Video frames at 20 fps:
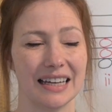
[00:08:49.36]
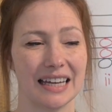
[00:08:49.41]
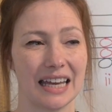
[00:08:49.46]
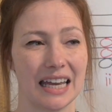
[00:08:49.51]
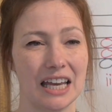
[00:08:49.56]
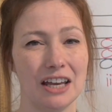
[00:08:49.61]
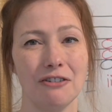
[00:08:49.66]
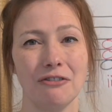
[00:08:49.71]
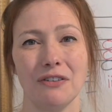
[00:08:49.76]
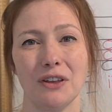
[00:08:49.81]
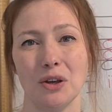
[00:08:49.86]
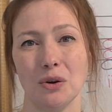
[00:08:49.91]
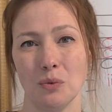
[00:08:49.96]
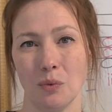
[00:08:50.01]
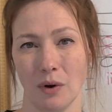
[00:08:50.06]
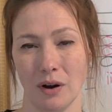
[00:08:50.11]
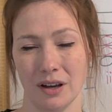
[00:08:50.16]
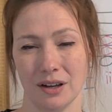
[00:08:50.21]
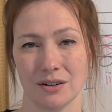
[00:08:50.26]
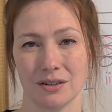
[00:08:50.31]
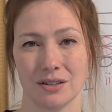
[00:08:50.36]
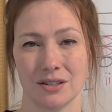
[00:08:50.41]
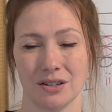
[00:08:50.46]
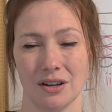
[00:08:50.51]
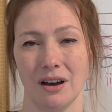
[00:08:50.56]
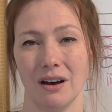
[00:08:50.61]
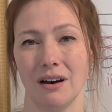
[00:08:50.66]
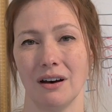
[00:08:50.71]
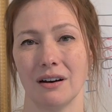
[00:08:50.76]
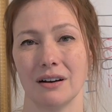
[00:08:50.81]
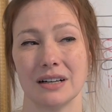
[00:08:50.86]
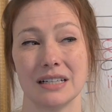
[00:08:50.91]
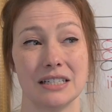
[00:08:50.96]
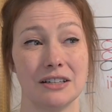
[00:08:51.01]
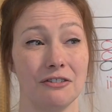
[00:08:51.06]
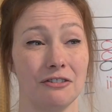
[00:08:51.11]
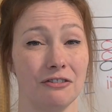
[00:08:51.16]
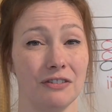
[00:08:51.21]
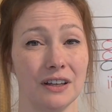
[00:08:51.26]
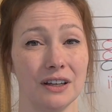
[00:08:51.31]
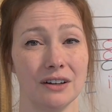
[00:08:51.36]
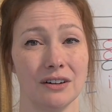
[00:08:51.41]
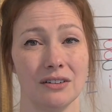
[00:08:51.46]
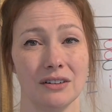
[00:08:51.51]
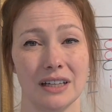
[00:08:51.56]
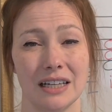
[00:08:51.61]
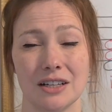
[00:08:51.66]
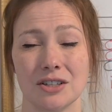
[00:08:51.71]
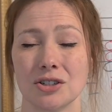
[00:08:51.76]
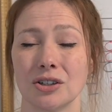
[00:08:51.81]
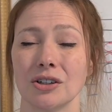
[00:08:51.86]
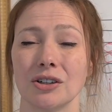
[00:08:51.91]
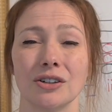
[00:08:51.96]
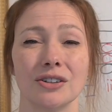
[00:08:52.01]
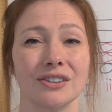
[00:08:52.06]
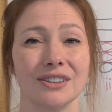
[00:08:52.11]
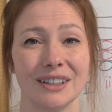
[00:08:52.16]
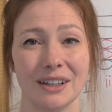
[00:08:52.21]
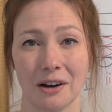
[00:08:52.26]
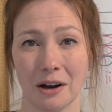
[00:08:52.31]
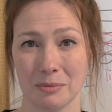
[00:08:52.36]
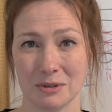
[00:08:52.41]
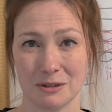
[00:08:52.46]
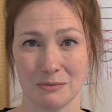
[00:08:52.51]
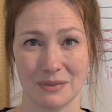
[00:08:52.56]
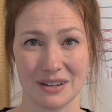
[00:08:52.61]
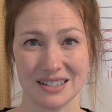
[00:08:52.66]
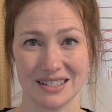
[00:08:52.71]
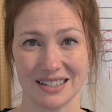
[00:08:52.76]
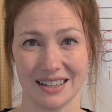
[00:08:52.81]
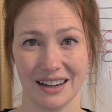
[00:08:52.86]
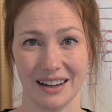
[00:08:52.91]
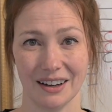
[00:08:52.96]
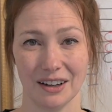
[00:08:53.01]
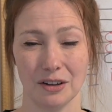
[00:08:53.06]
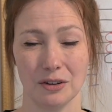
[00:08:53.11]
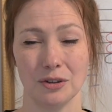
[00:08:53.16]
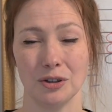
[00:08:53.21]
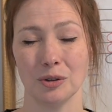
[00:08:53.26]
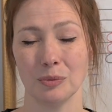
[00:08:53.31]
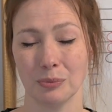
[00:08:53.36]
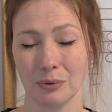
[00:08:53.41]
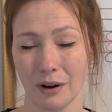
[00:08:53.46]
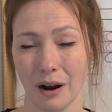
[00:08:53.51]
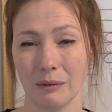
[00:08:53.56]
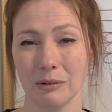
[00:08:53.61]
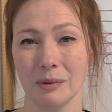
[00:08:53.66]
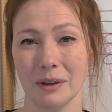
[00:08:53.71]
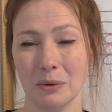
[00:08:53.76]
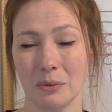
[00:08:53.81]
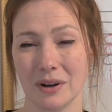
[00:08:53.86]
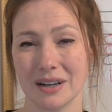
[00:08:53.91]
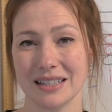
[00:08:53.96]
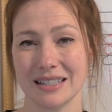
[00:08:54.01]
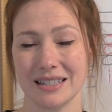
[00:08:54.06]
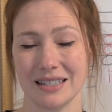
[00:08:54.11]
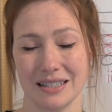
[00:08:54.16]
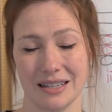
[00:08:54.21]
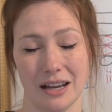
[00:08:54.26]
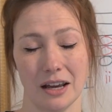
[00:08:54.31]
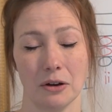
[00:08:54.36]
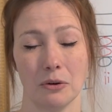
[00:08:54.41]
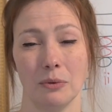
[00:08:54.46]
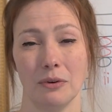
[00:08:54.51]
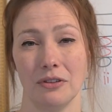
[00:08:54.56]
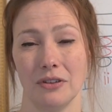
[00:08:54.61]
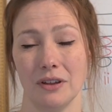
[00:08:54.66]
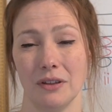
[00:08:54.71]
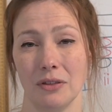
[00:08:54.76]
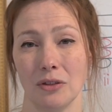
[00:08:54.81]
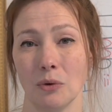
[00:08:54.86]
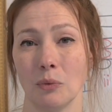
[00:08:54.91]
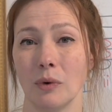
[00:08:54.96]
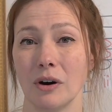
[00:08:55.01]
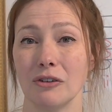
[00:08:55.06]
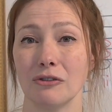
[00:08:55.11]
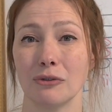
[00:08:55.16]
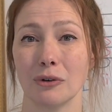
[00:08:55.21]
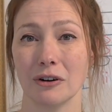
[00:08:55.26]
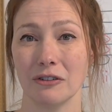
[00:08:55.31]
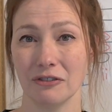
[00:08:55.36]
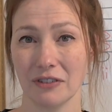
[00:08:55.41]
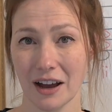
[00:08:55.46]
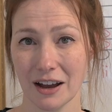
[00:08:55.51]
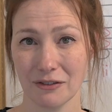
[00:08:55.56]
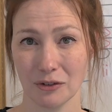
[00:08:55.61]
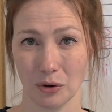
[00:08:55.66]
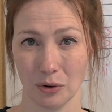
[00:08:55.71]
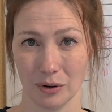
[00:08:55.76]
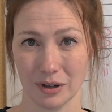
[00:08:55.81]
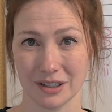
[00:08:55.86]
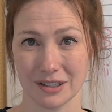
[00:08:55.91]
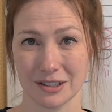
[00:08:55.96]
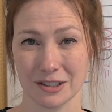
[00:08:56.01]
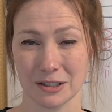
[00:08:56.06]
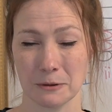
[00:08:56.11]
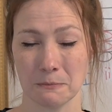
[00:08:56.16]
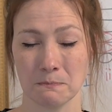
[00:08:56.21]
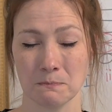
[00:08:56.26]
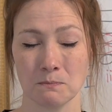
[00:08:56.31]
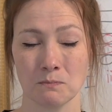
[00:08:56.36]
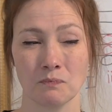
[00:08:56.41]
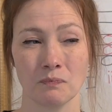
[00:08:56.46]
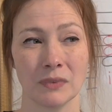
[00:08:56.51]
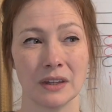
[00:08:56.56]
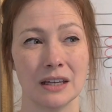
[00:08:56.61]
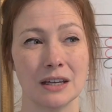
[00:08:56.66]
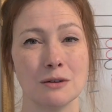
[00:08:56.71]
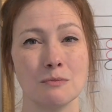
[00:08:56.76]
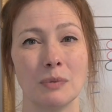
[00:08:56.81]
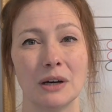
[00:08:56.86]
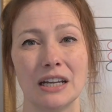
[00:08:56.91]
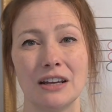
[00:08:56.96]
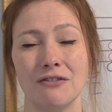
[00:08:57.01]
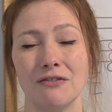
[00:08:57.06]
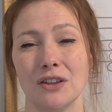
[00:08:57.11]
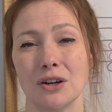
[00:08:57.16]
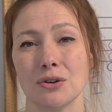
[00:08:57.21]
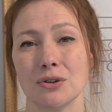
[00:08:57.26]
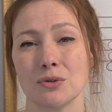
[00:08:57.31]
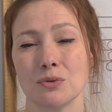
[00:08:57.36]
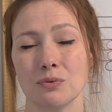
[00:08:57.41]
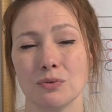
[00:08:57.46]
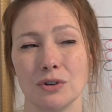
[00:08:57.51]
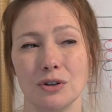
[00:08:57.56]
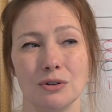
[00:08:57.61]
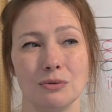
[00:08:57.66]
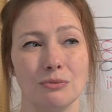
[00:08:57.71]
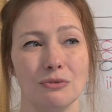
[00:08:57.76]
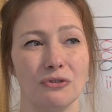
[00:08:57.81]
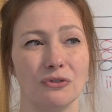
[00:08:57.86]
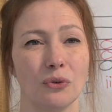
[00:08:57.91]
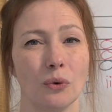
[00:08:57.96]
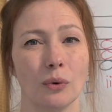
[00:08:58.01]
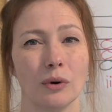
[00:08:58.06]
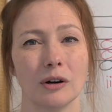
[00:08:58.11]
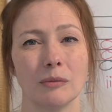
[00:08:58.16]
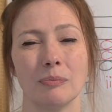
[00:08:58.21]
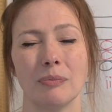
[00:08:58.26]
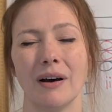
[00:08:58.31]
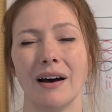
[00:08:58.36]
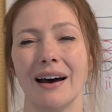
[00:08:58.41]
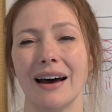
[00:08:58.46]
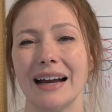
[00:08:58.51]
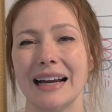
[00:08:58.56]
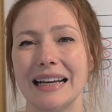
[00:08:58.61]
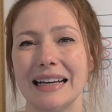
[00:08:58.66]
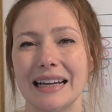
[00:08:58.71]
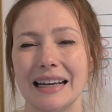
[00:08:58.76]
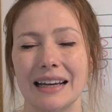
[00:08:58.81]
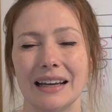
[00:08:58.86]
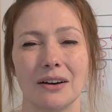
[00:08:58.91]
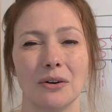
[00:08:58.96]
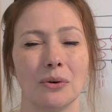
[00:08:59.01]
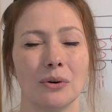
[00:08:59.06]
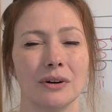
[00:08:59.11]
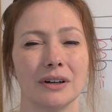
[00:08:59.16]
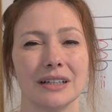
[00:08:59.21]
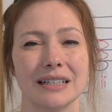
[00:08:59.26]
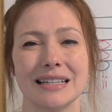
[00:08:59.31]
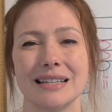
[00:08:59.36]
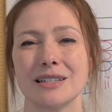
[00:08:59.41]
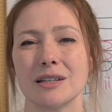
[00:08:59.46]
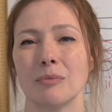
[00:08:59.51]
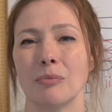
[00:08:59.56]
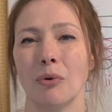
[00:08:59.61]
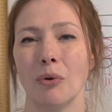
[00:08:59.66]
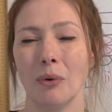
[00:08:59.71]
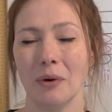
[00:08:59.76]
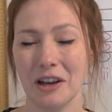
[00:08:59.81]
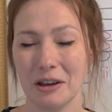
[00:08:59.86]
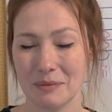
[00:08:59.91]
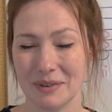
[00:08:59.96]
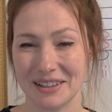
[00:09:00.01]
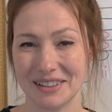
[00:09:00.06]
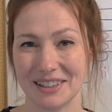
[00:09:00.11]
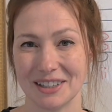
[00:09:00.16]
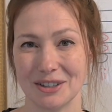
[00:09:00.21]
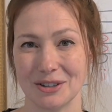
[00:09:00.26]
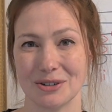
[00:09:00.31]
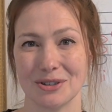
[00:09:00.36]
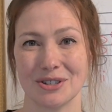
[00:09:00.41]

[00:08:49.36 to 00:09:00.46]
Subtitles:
If you want your song to feel eternally optimistic, you'll probably want to stick within the 1-4-5 chords. But if there's room for pining or disappointment in your